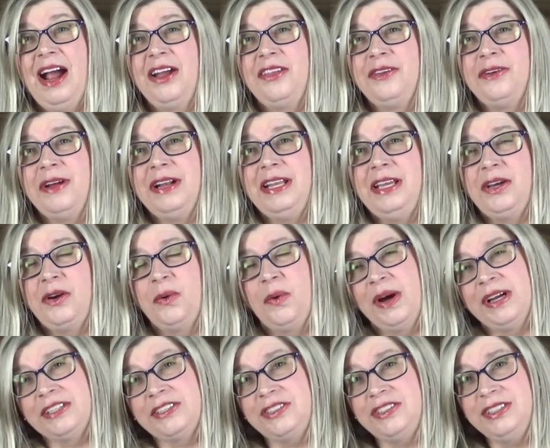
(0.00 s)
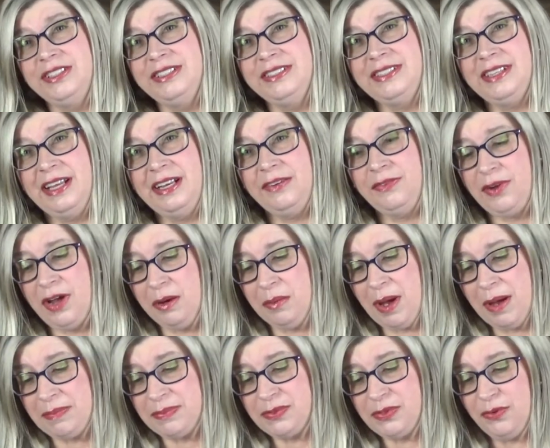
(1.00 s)
there any questions that have come
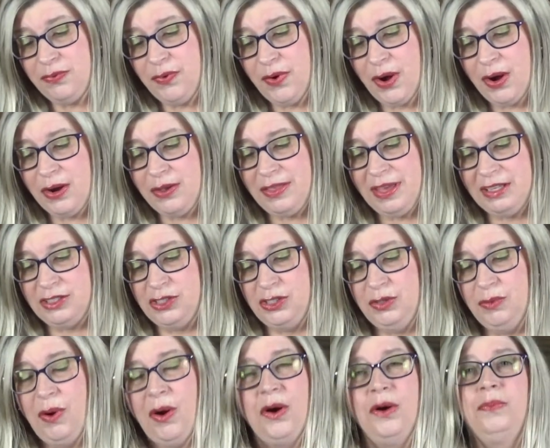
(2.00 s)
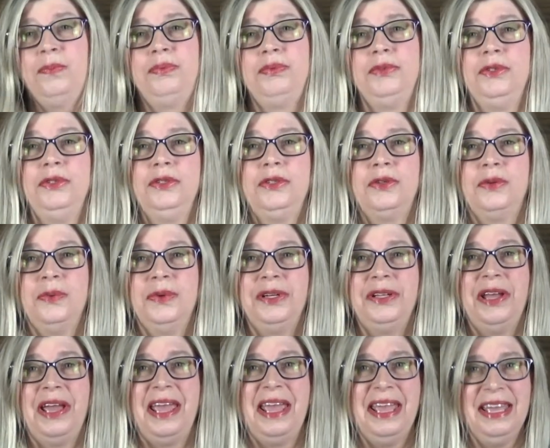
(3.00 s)
up so far that you hope Luke
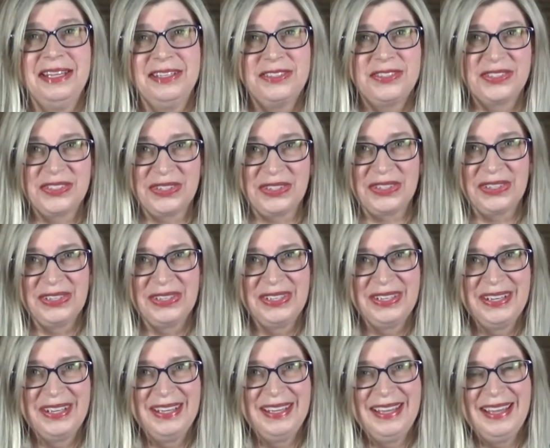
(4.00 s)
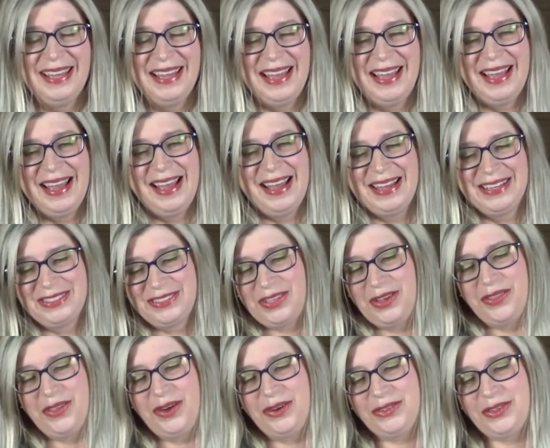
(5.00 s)
will answer?
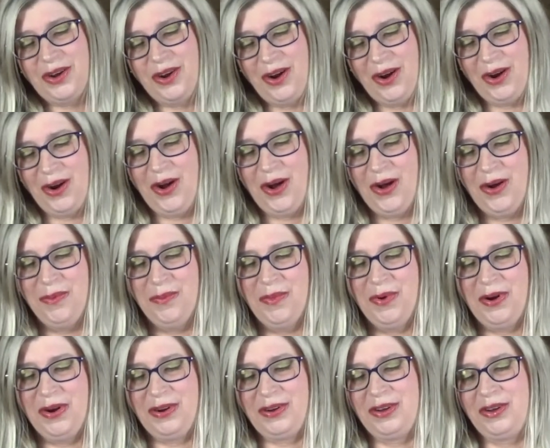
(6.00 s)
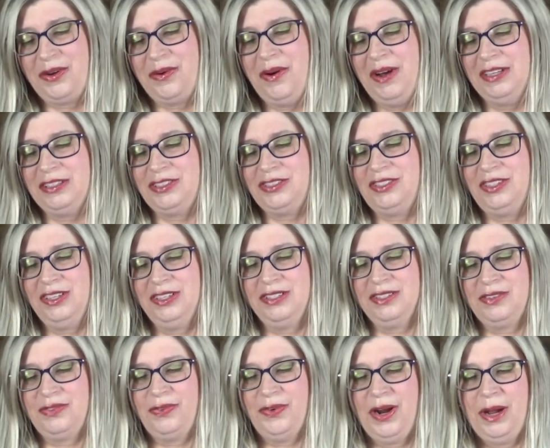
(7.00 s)
So those are our homework
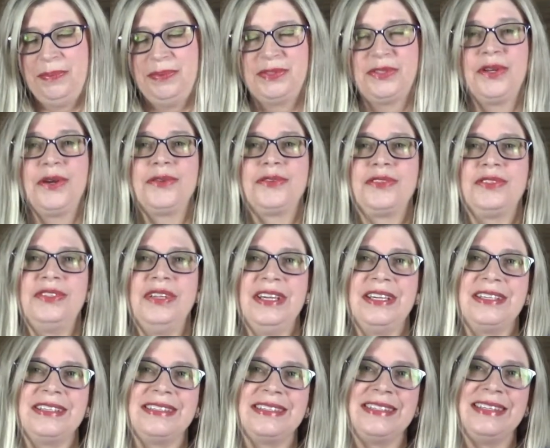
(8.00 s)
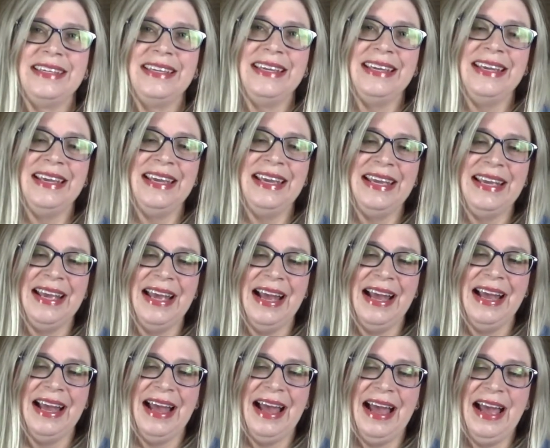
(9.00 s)
questions for episode 6.
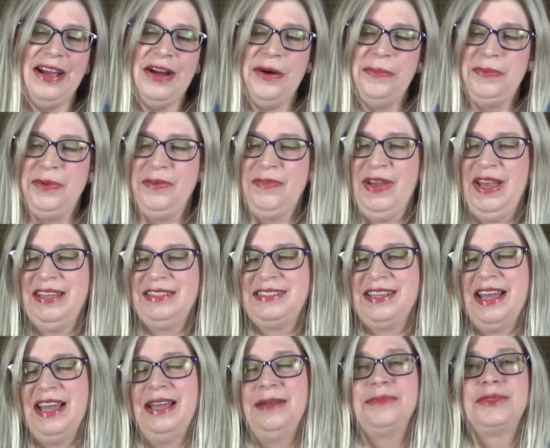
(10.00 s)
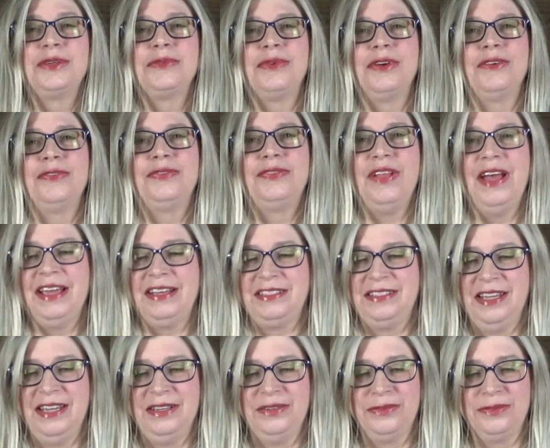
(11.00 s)
I hope you've had time to
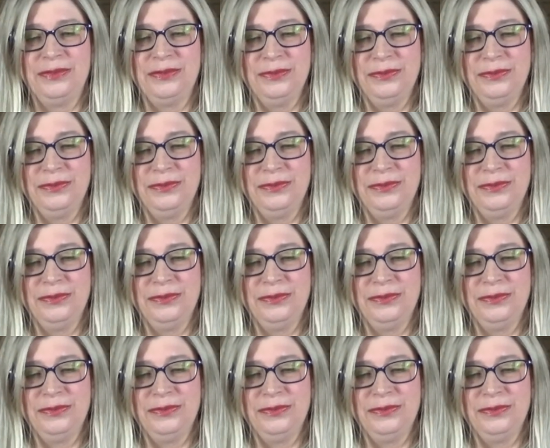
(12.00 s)
reflect and